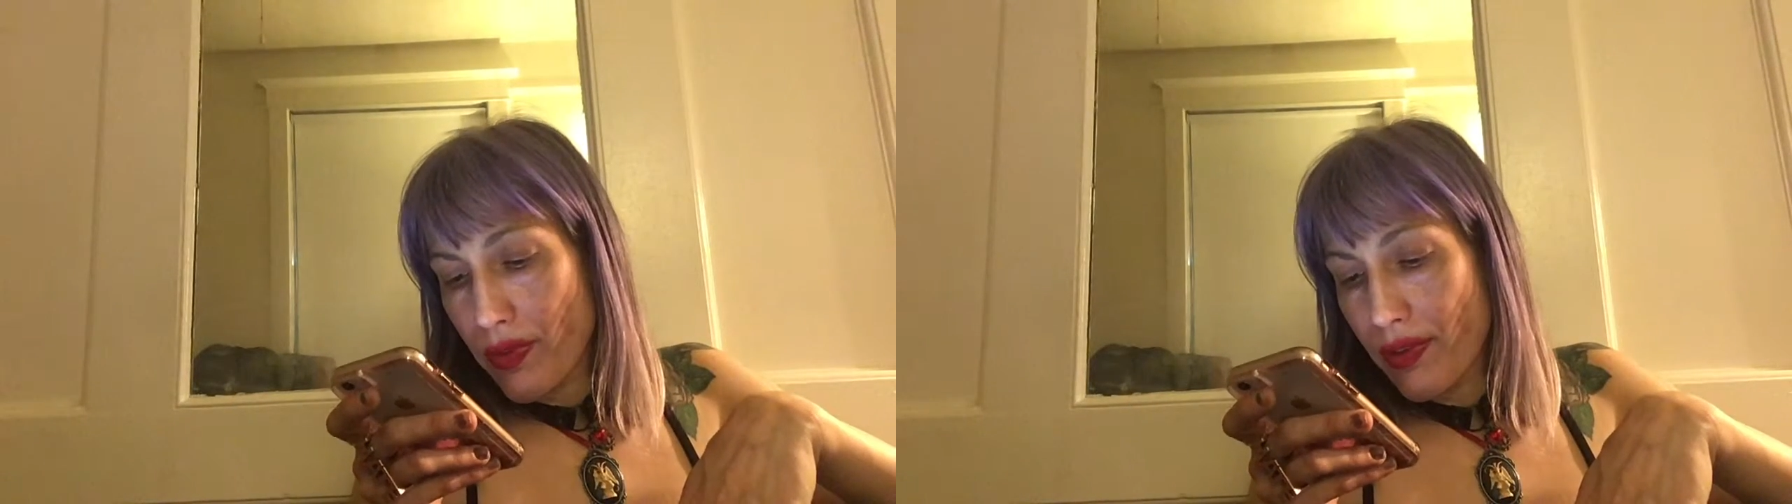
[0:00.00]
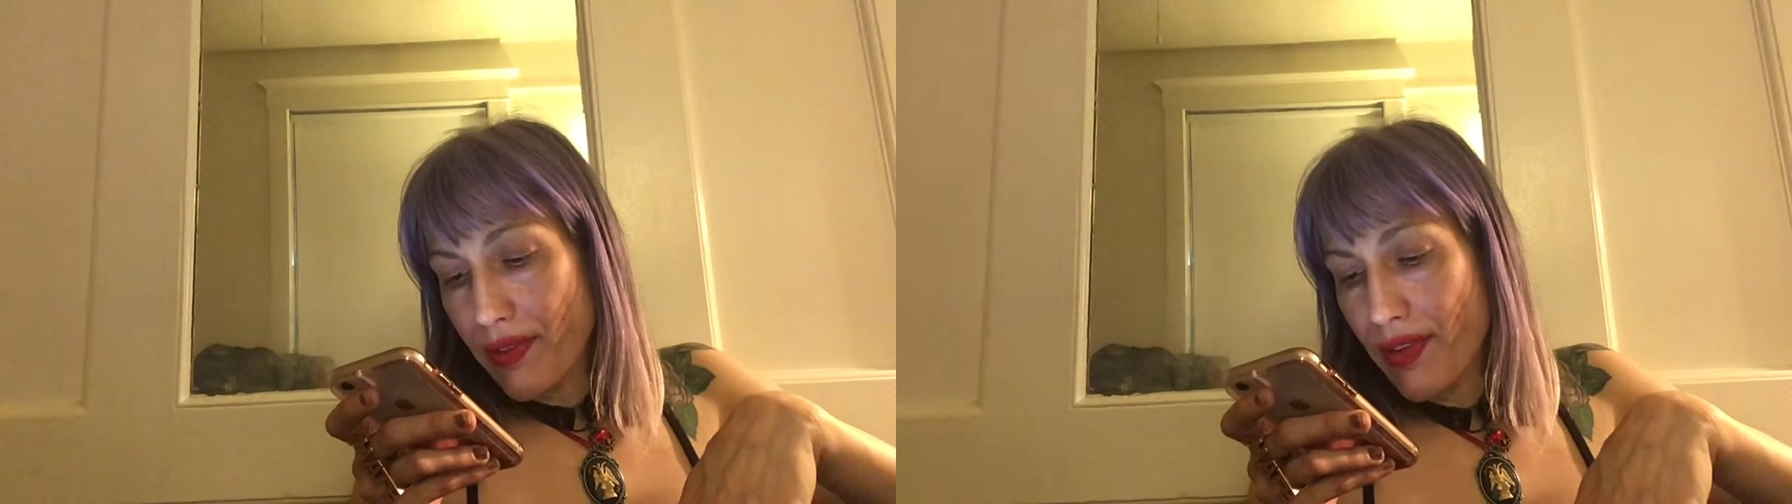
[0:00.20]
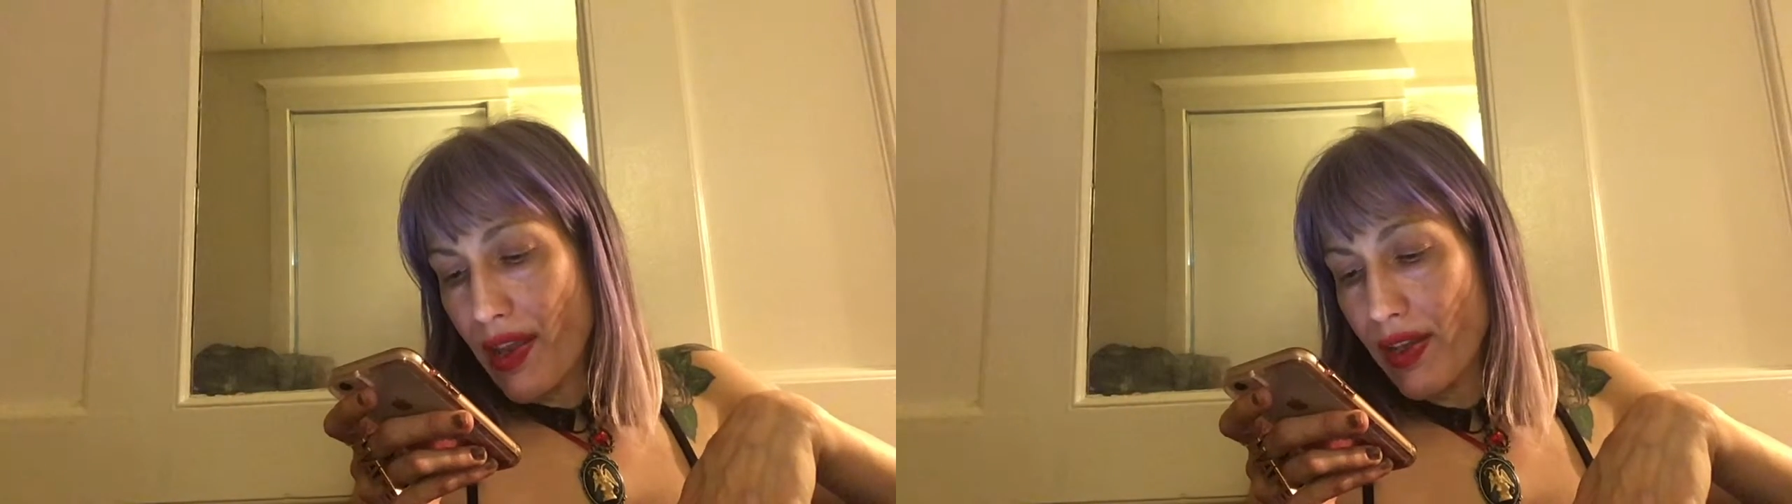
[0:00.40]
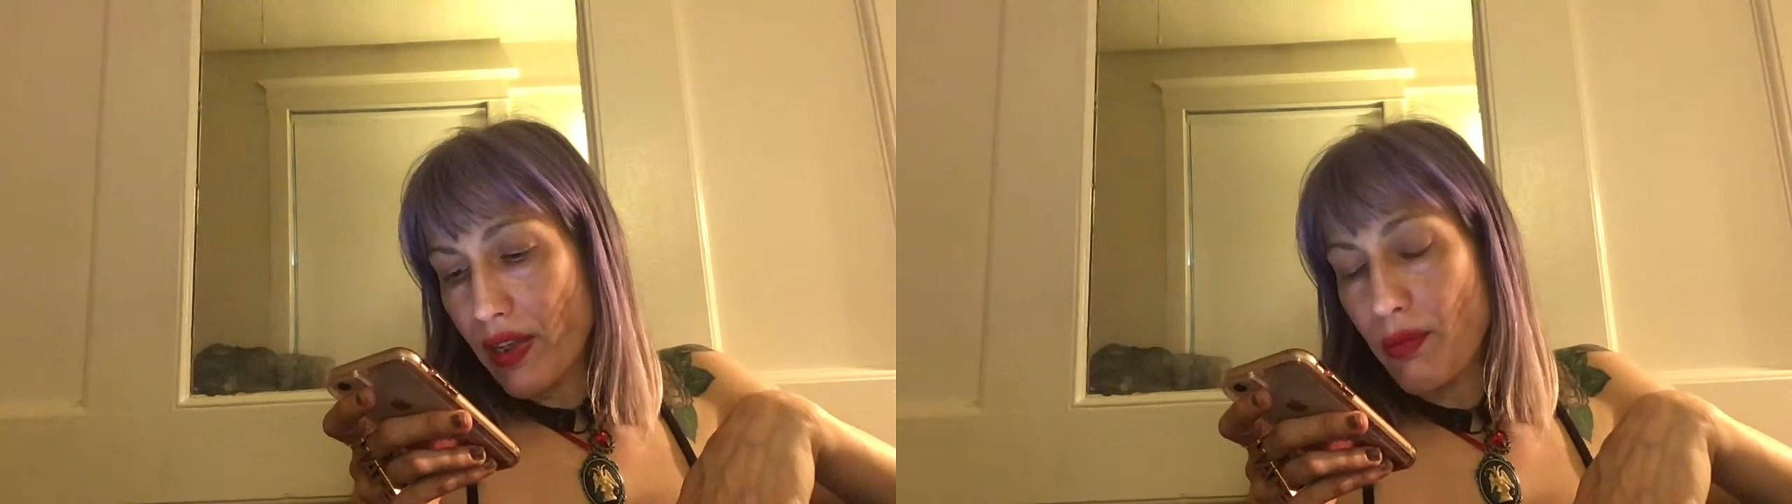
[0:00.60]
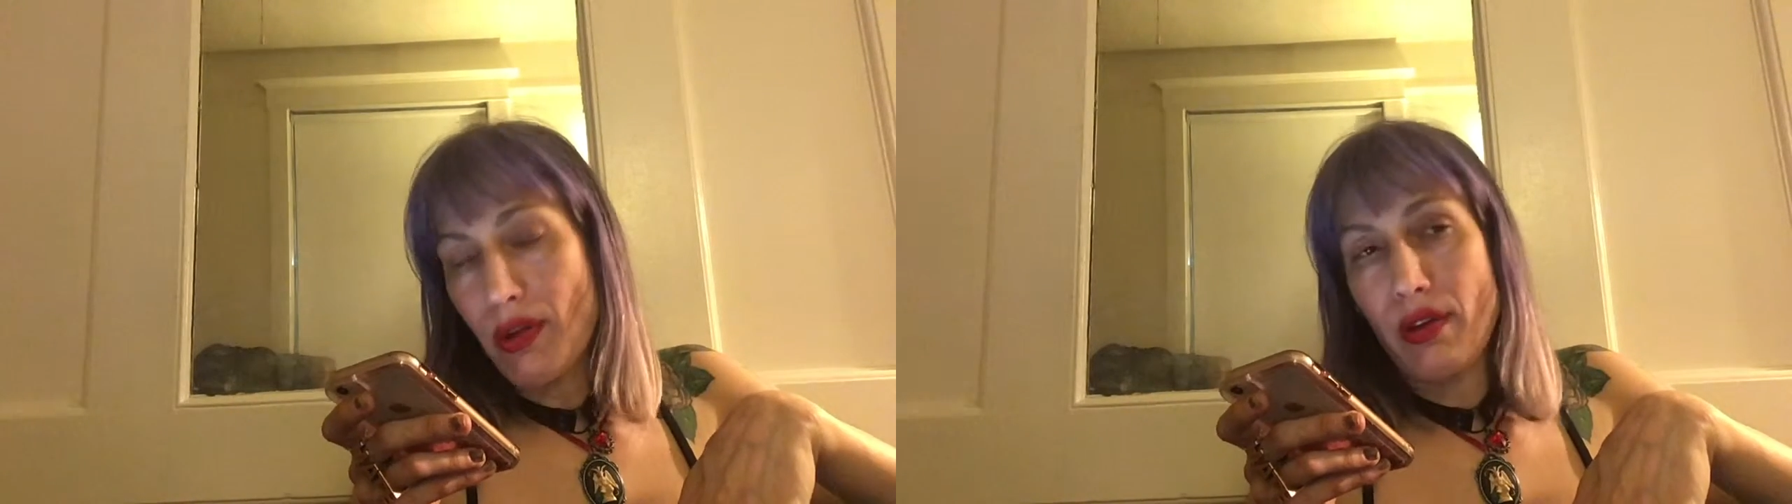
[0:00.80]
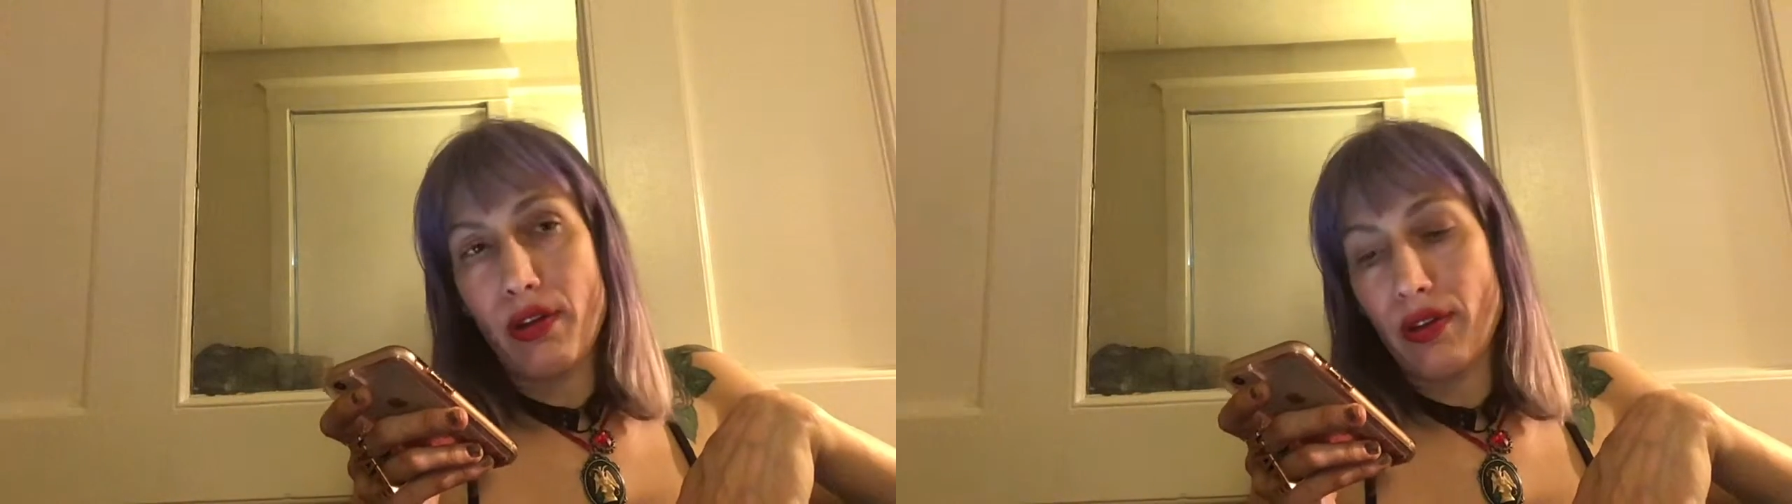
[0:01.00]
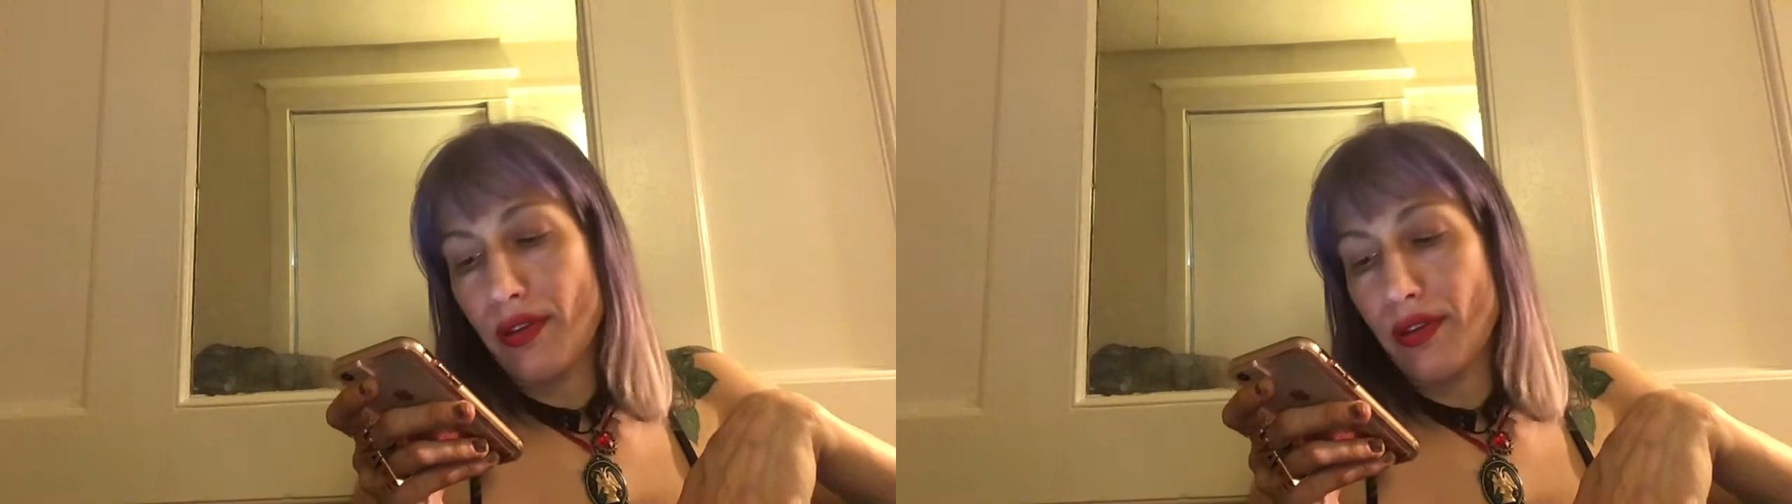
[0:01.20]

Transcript: Titanic America